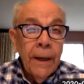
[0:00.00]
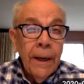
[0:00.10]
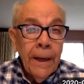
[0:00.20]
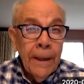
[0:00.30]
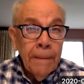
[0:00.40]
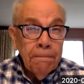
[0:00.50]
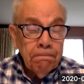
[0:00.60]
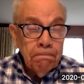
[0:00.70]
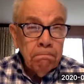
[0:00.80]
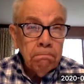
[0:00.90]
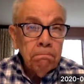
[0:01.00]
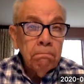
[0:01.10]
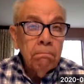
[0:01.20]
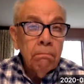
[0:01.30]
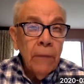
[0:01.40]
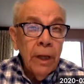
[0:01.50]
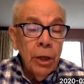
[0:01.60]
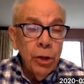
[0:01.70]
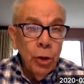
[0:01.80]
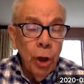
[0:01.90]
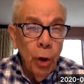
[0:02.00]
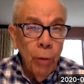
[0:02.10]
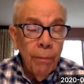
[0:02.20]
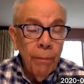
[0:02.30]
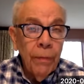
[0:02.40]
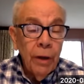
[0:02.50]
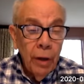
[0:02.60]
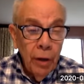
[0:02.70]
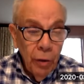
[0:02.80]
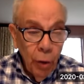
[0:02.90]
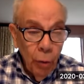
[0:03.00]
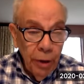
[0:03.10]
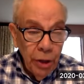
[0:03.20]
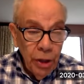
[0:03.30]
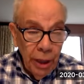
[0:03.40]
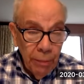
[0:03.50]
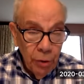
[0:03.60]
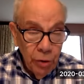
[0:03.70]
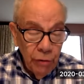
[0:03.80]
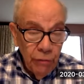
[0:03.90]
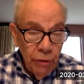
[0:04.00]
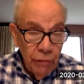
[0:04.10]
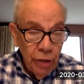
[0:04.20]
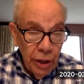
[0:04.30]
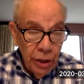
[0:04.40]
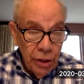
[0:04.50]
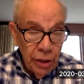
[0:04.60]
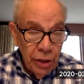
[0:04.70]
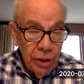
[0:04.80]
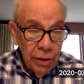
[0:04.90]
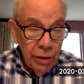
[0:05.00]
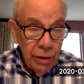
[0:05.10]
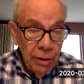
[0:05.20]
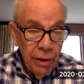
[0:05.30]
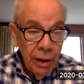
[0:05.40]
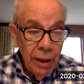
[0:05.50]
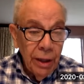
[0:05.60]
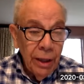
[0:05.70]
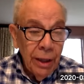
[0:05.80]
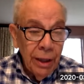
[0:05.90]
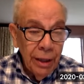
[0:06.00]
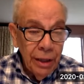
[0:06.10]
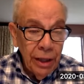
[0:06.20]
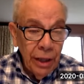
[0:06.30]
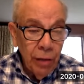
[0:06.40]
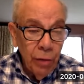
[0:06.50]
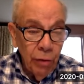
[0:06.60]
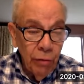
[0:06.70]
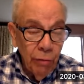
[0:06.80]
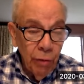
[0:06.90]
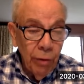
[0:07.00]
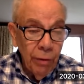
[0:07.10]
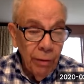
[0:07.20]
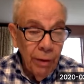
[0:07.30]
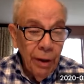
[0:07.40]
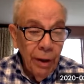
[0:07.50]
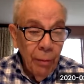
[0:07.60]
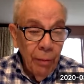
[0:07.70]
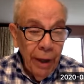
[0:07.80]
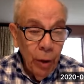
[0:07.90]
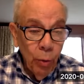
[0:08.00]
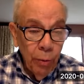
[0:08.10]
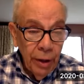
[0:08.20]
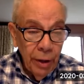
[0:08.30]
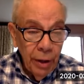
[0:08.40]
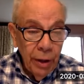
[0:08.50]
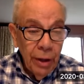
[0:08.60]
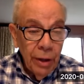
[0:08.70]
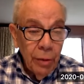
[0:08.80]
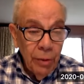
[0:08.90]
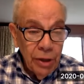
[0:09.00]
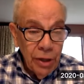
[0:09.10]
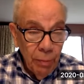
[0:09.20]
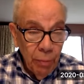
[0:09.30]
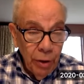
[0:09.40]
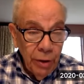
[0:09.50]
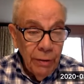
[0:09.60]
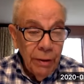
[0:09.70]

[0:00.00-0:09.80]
As you know, the opening chapters of Genesis. It is not good for man or woman to be separate.